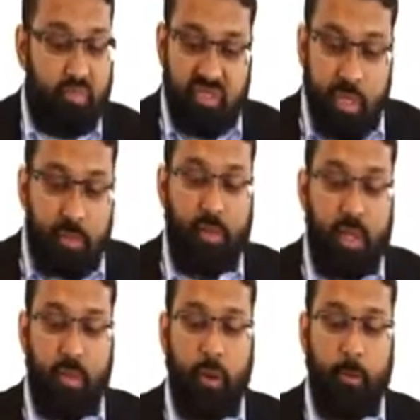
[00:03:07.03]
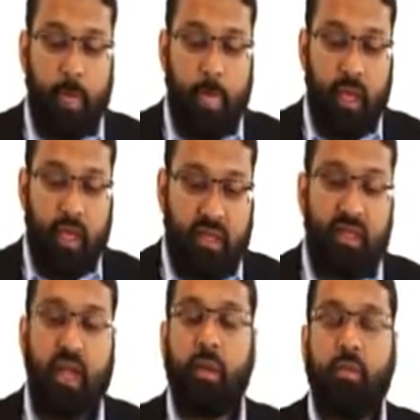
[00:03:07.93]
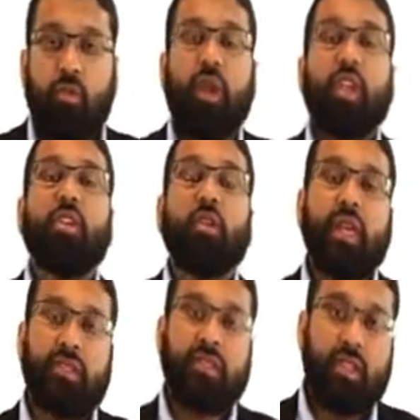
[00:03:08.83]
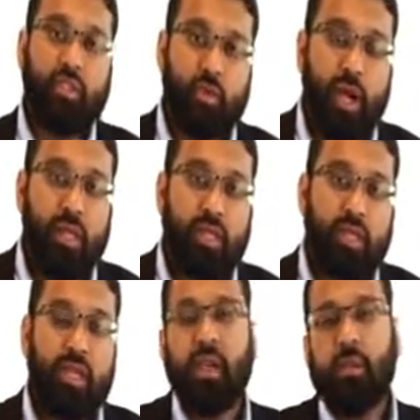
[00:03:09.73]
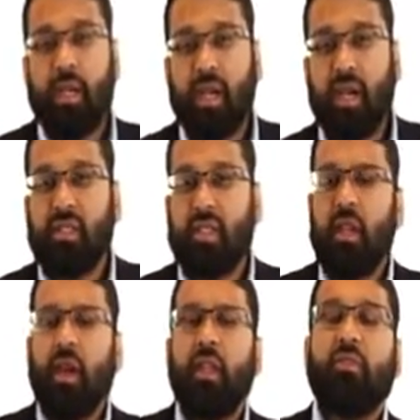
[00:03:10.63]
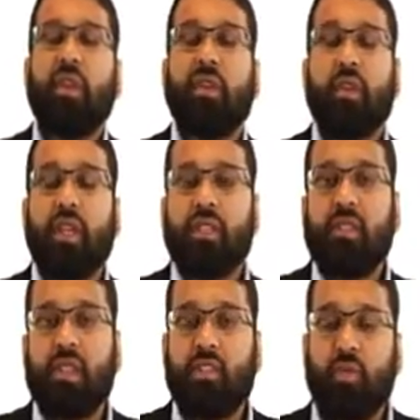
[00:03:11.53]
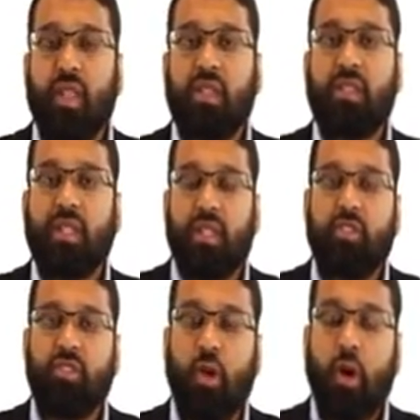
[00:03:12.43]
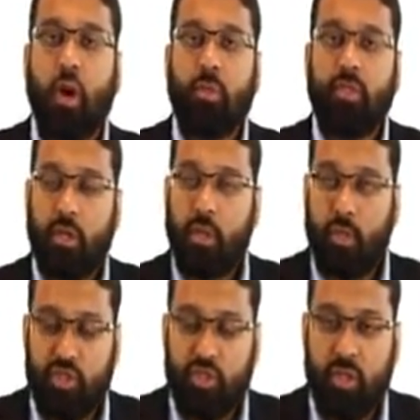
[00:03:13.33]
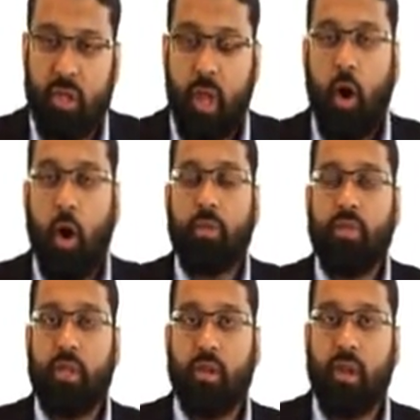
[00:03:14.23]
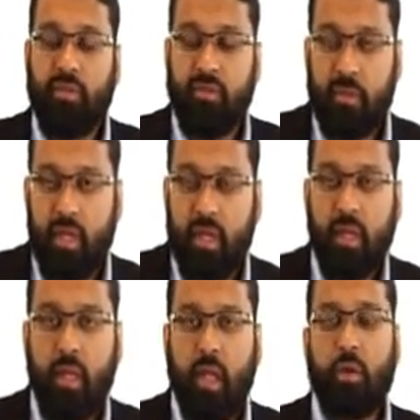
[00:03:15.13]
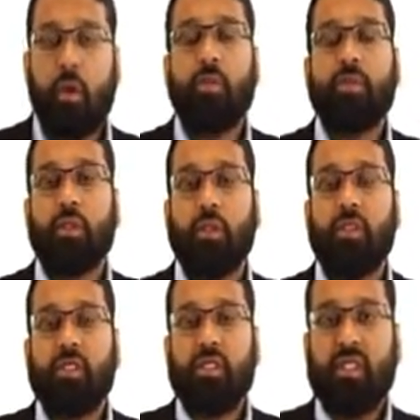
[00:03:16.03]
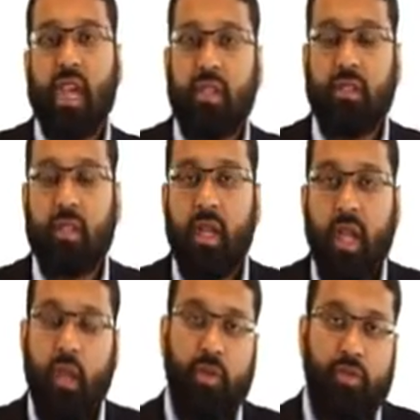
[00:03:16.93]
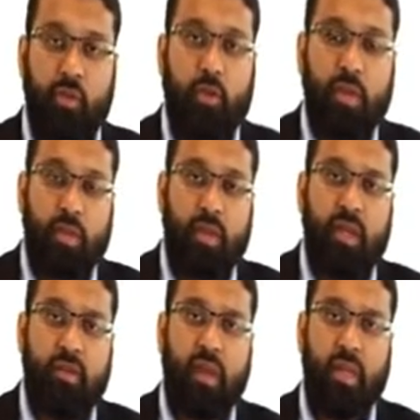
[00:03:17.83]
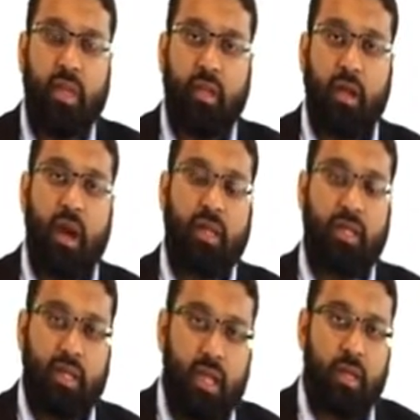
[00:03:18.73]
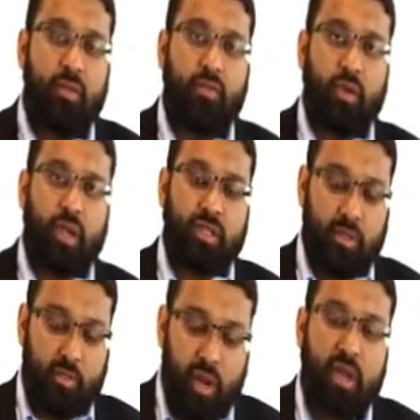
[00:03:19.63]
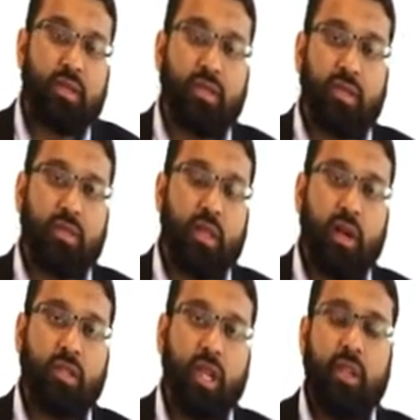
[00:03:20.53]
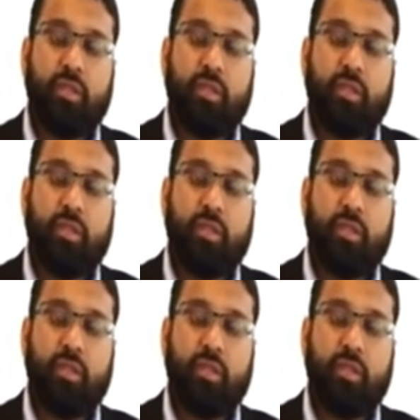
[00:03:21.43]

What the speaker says: simply put, Islam regulates sexuality because an unregulated sexuality leads to harms that are personal, harms that are familial, and harms that are societal. And we firmly believe that God intended for us to practice His laws